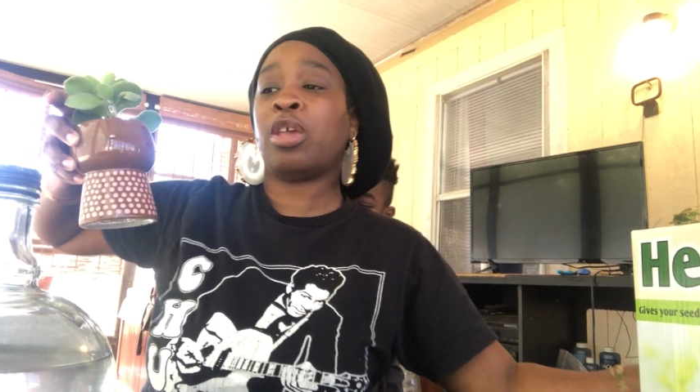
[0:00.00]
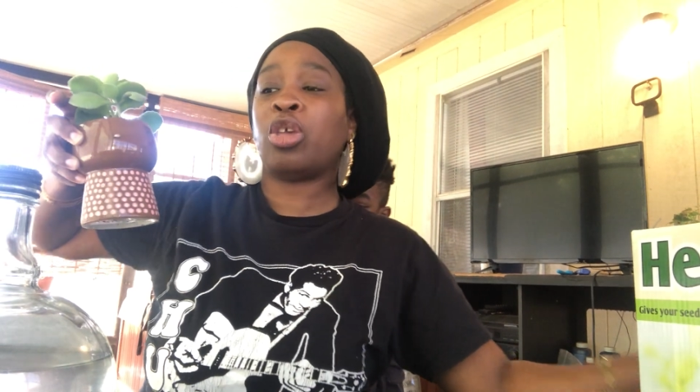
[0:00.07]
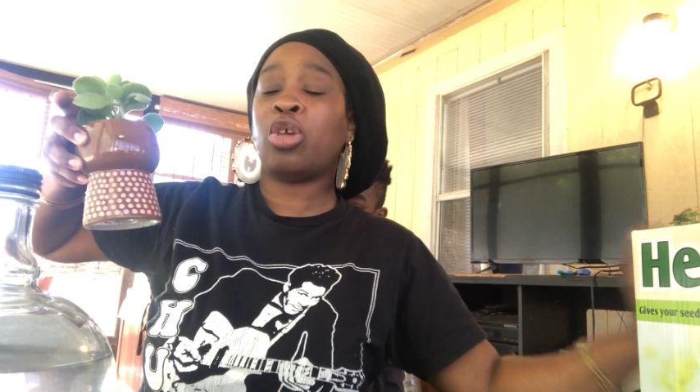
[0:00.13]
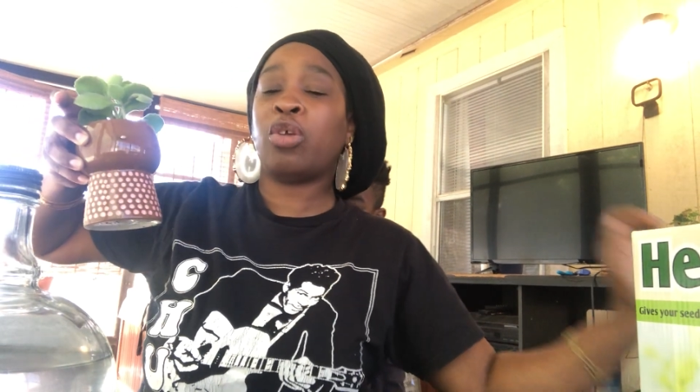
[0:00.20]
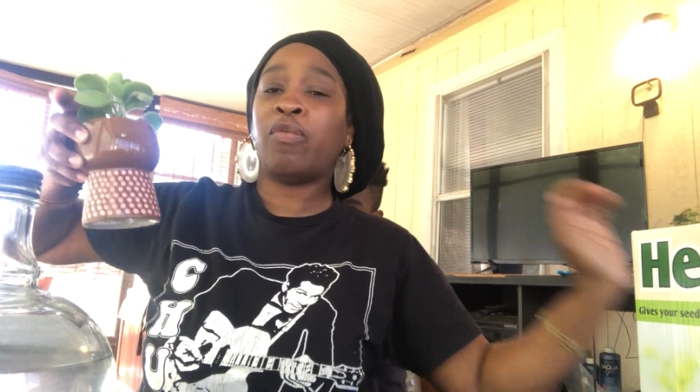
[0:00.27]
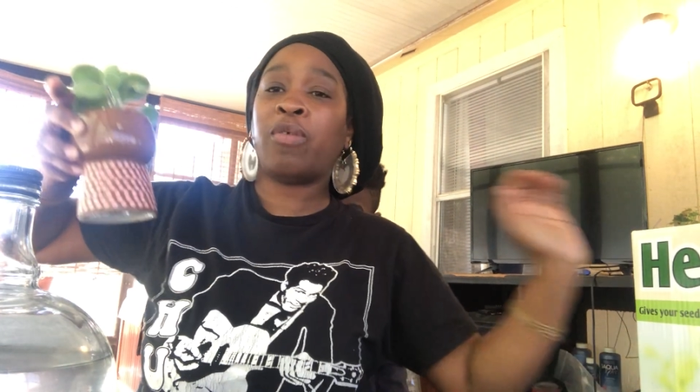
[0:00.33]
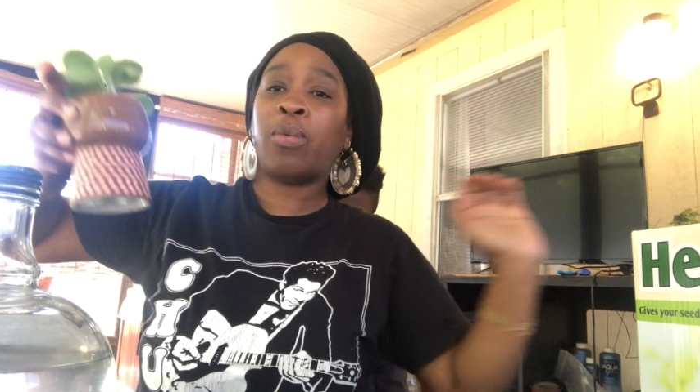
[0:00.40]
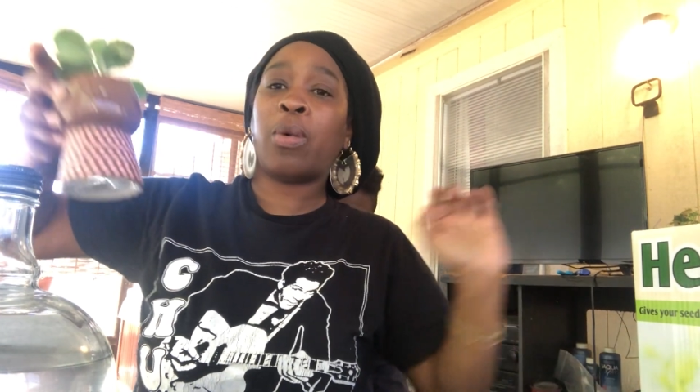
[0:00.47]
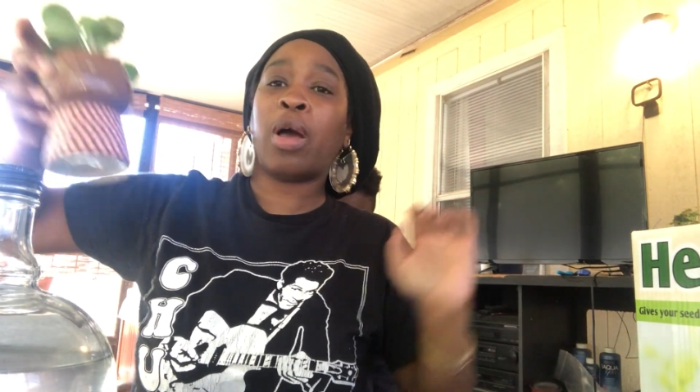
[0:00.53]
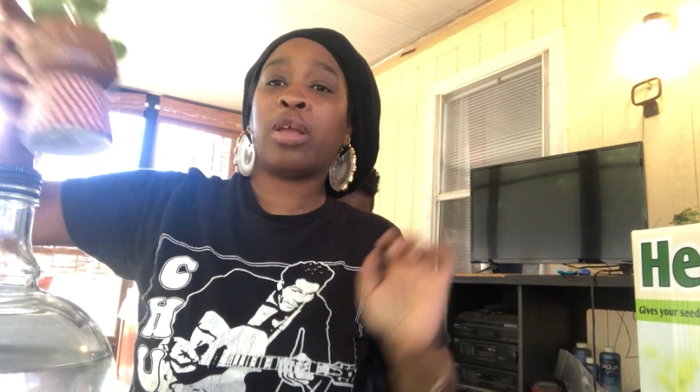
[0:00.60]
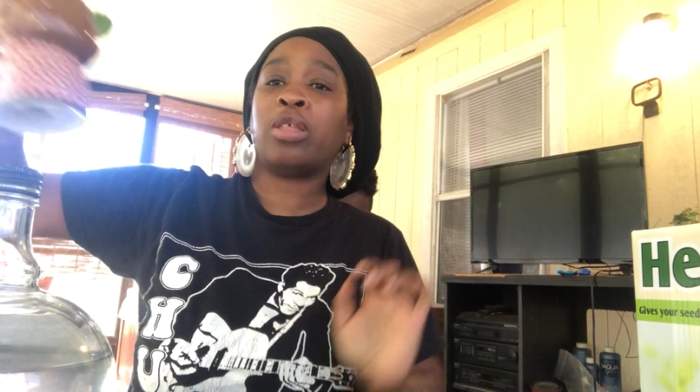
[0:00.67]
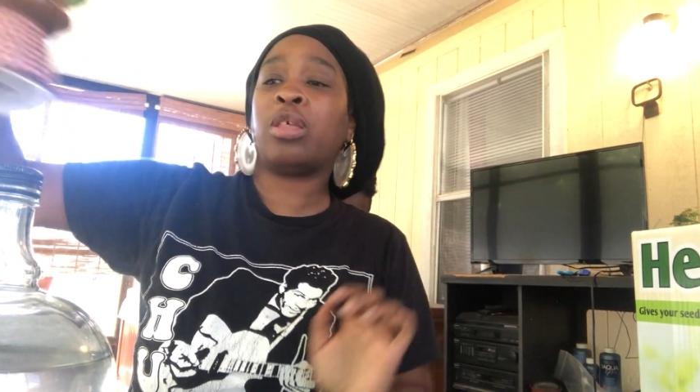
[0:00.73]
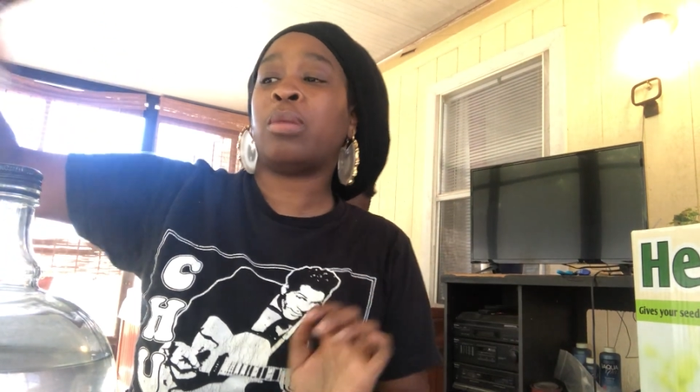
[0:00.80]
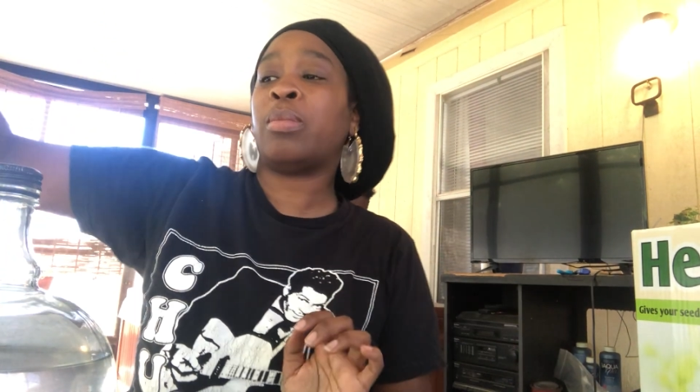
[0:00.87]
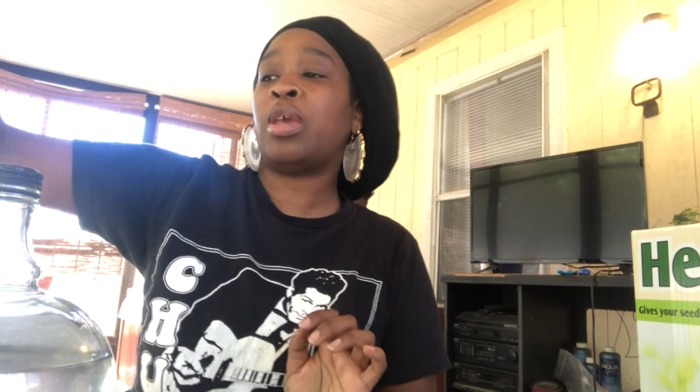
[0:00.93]
thank you for
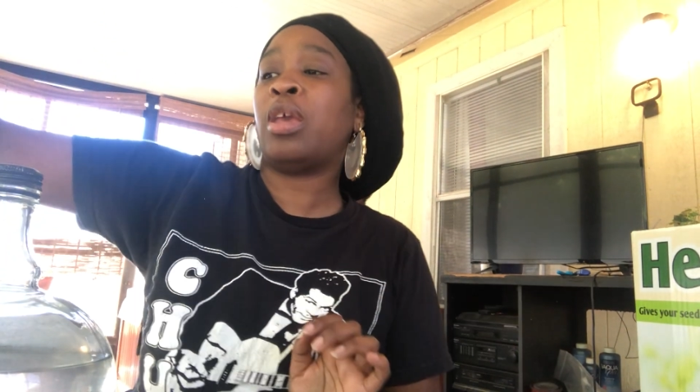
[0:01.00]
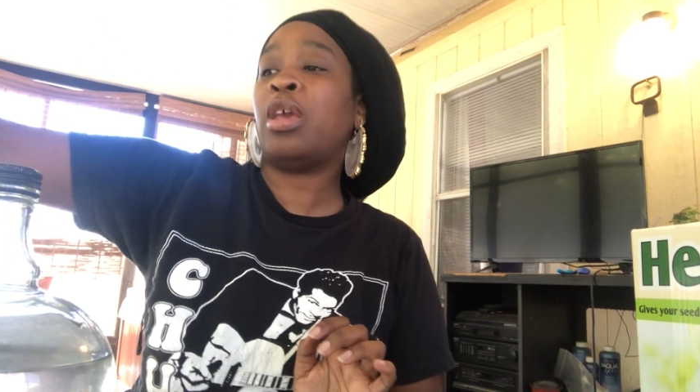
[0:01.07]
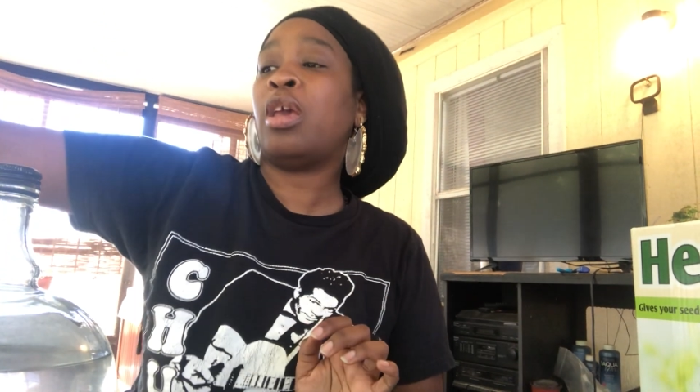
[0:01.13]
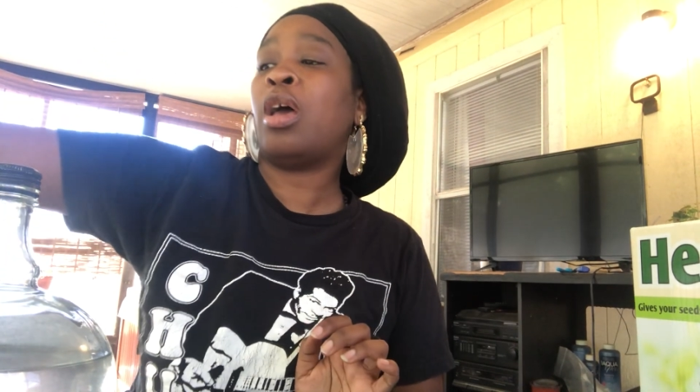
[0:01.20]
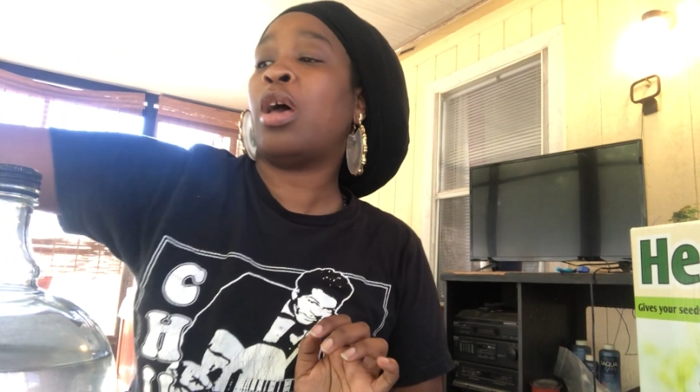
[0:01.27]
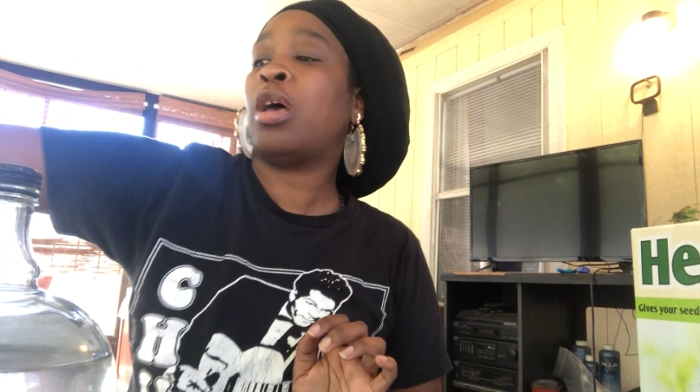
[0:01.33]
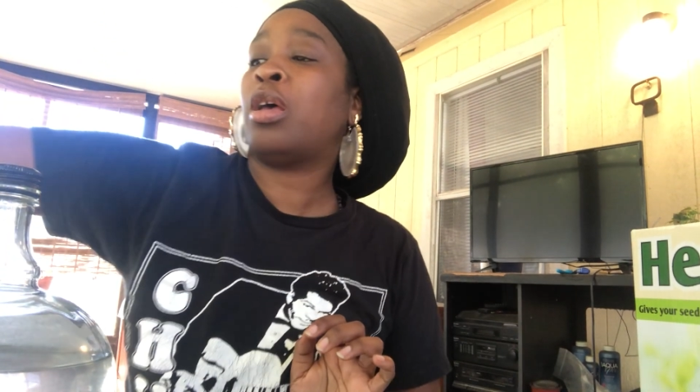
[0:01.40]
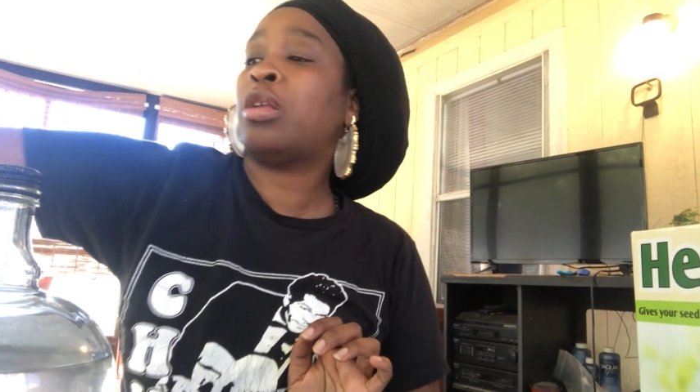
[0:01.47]
watching me.